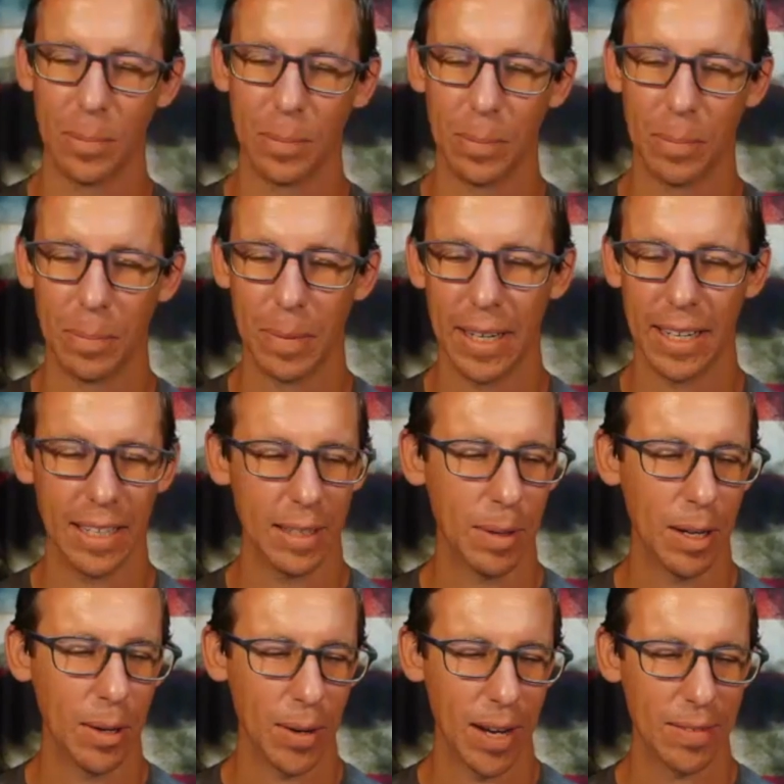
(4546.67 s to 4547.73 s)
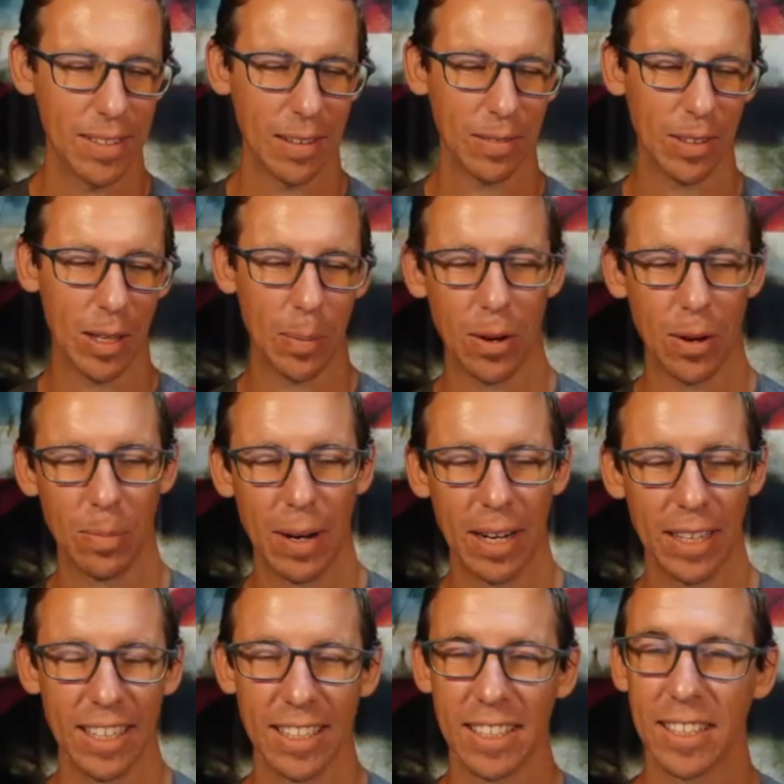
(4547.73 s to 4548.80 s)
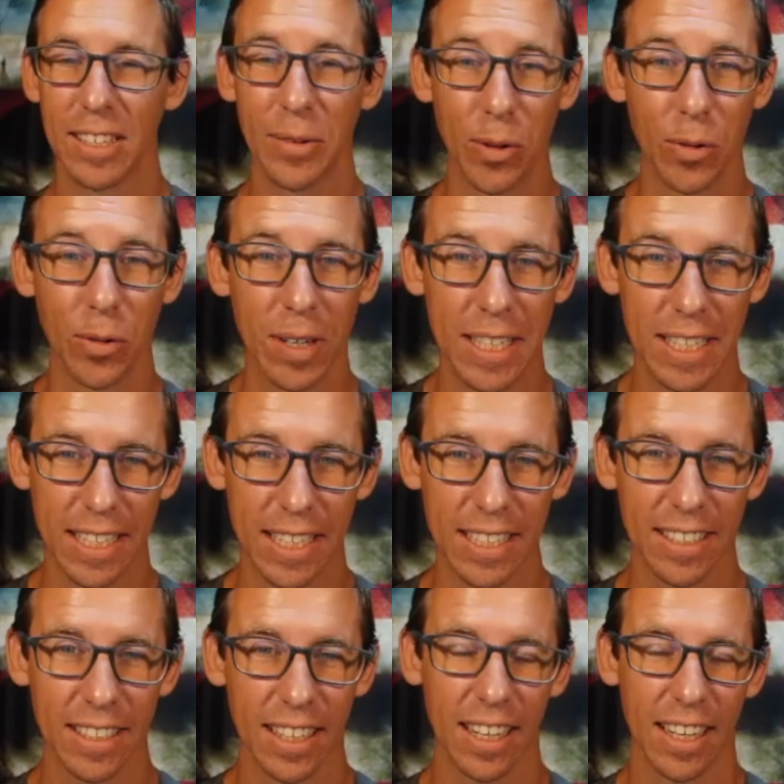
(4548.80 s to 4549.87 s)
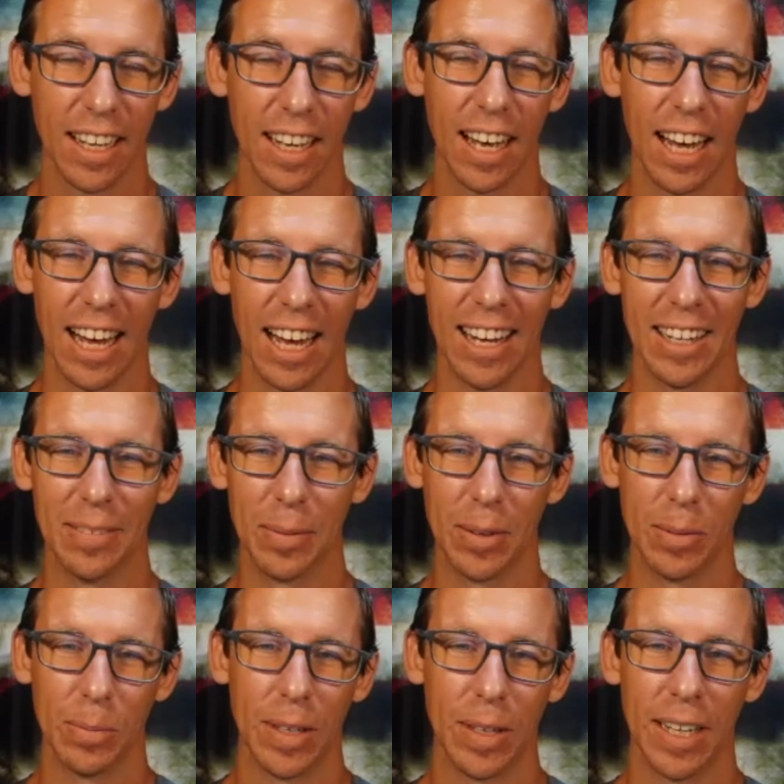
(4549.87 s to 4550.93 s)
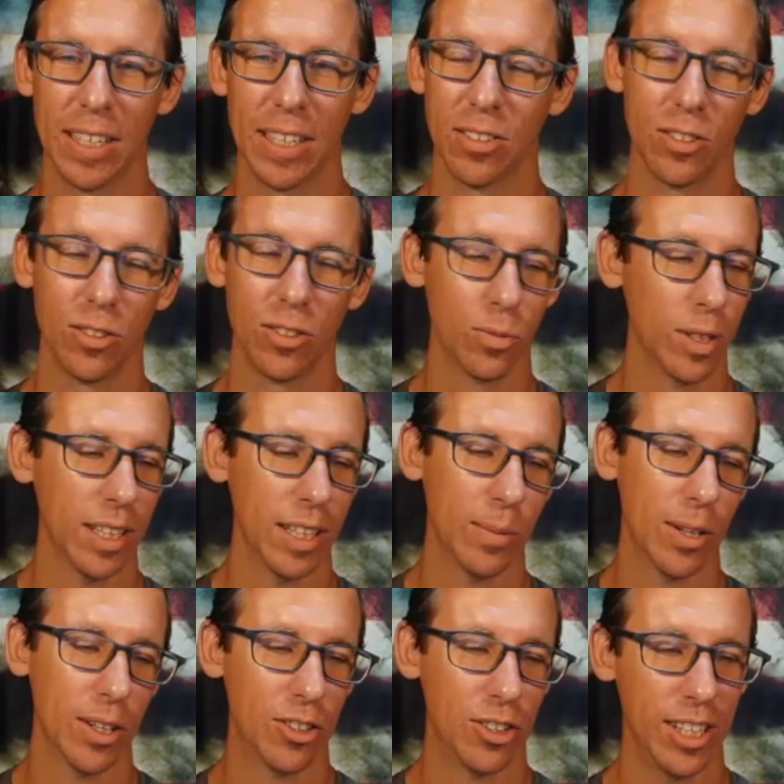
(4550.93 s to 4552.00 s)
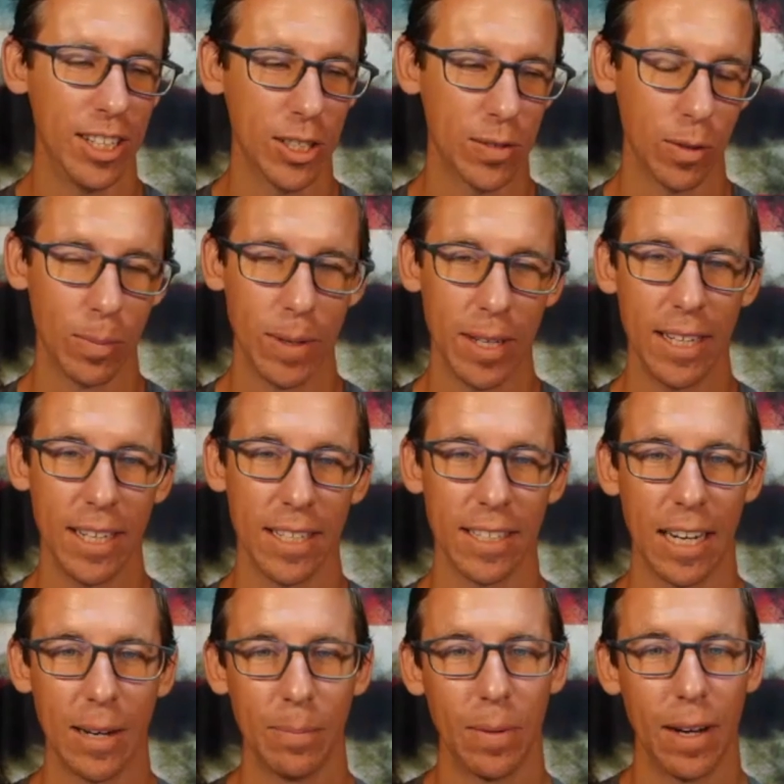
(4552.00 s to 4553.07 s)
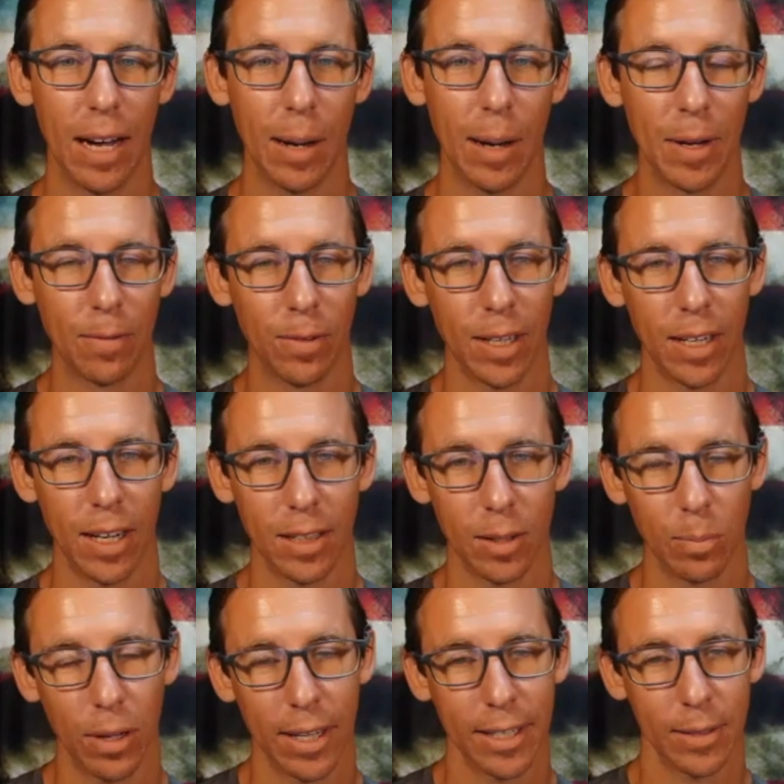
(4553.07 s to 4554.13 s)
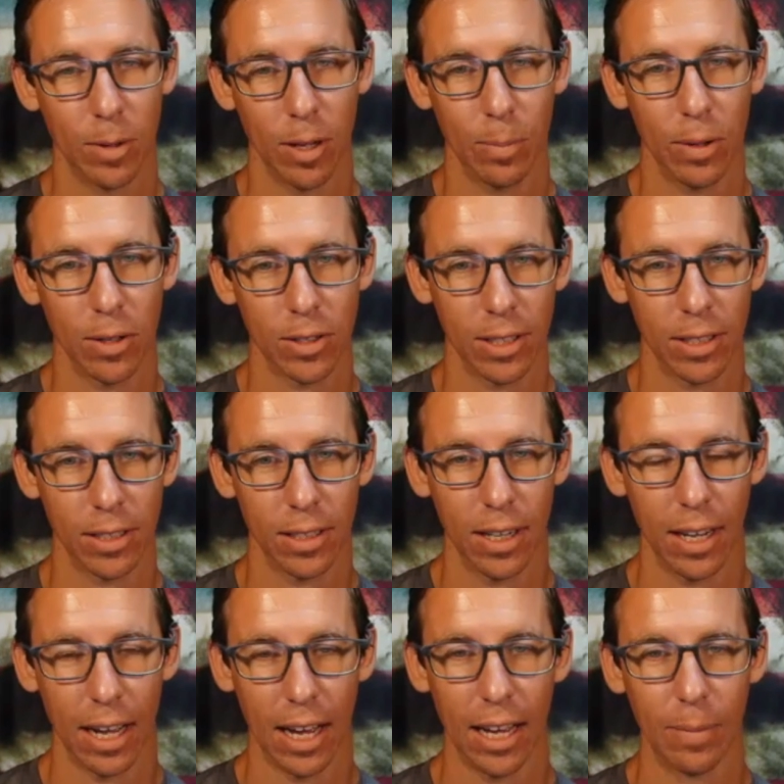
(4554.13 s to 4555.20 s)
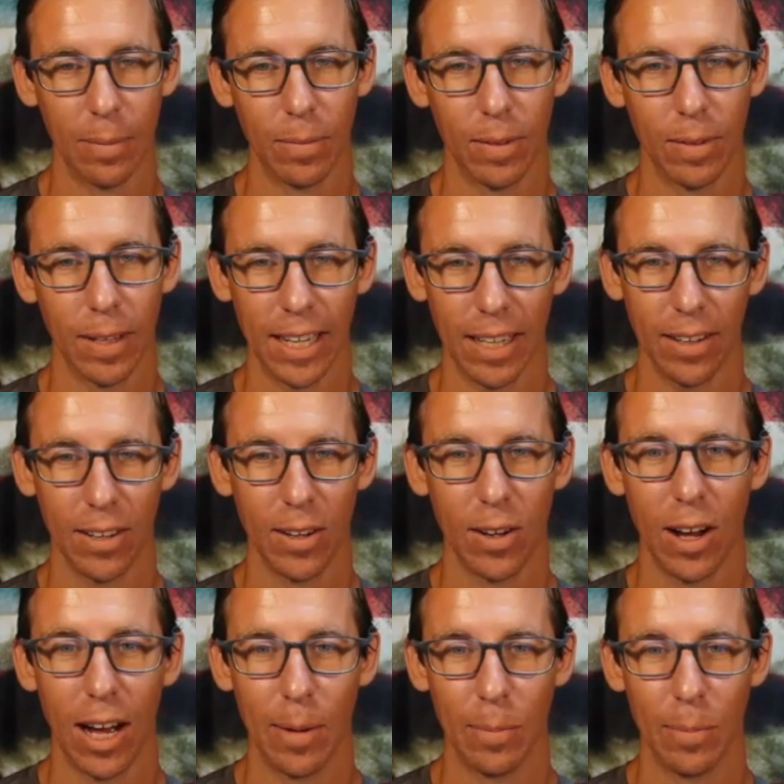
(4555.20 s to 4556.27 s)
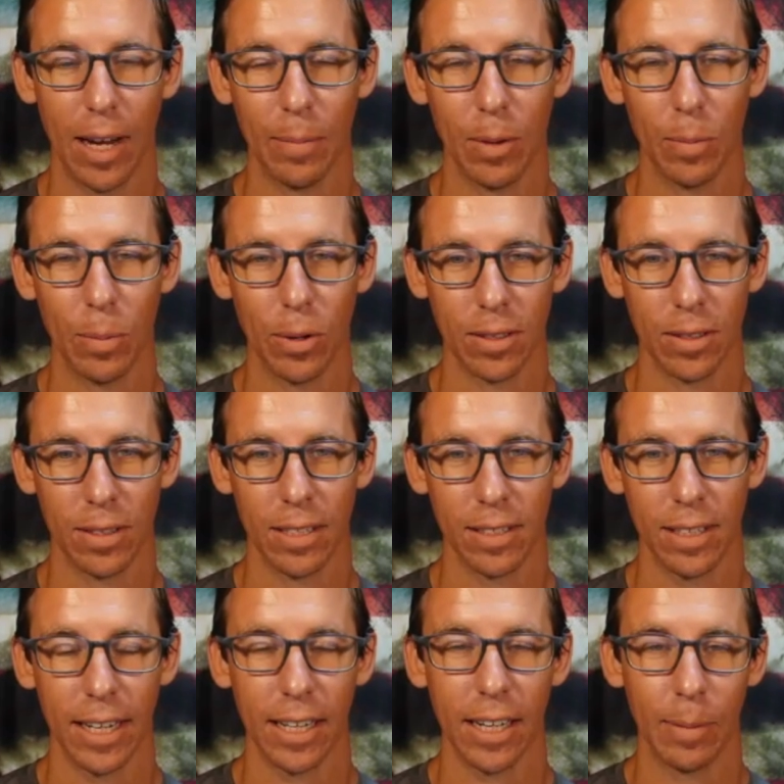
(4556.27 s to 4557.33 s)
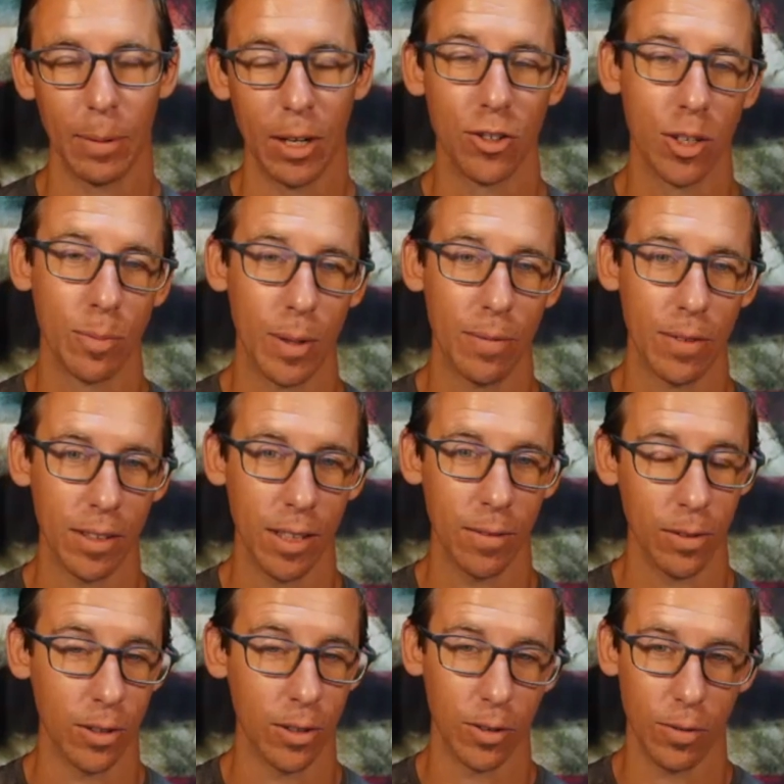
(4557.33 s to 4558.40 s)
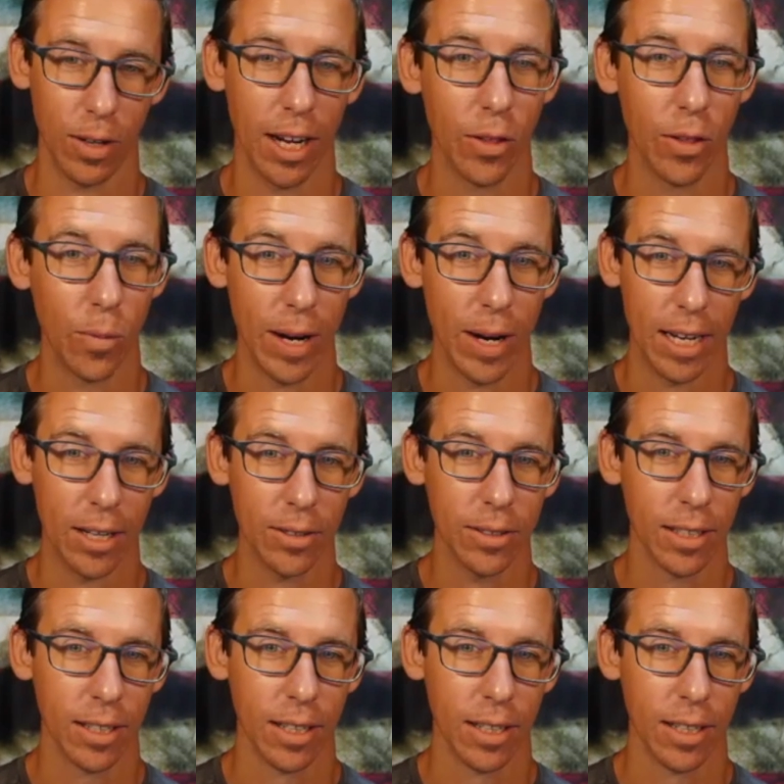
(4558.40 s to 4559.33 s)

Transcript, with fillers: My my wife's definitely up there on my list. Different reasons, um, because really what she is for me, because I'm I'm definitely not the play small person. Um, like I'm I'm the person that's like I'm going to jump off the cliff and learn to fly on the way down.